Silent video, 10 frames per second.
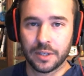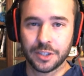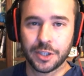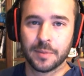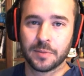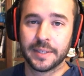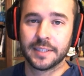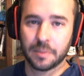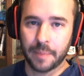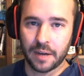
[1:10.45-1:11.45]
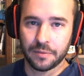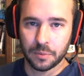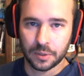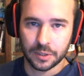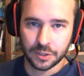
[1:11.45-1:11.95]
enchantment spell hits the battlefield,
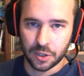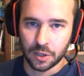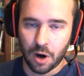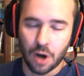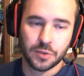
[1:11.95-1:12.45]
we're going to draw a card.